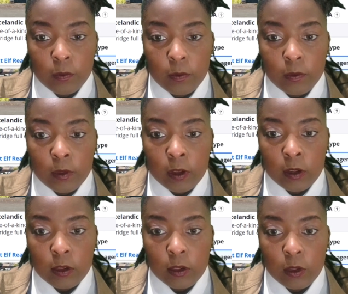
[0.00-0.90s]
not
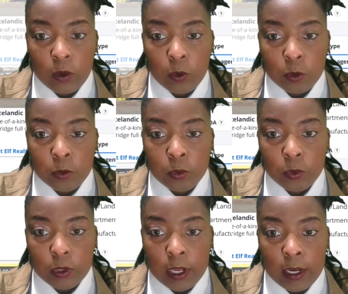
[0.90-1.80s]
home,
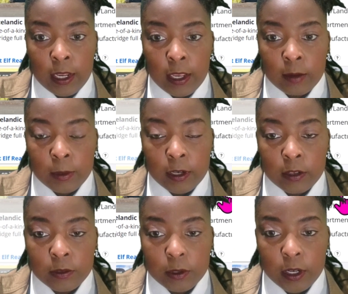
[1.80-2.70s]
not land, but now
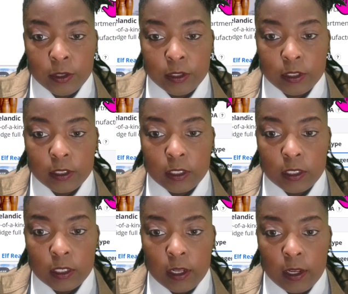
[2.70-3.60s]
to houses.
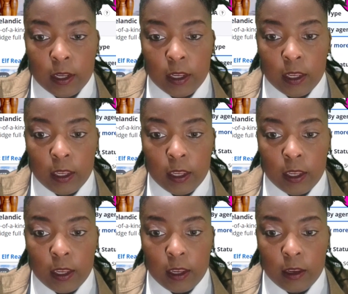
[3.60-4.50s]

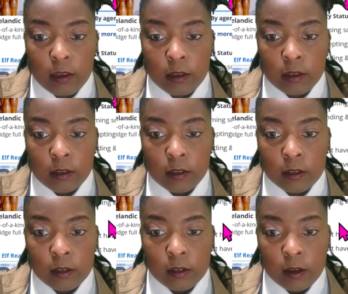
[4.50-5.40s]

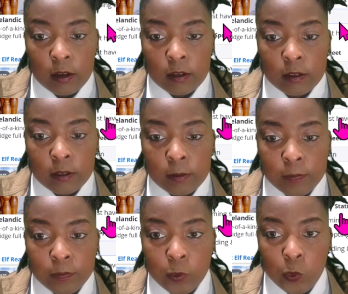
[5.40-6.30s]
And
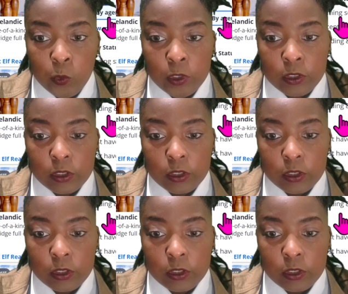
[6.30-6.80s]
we want to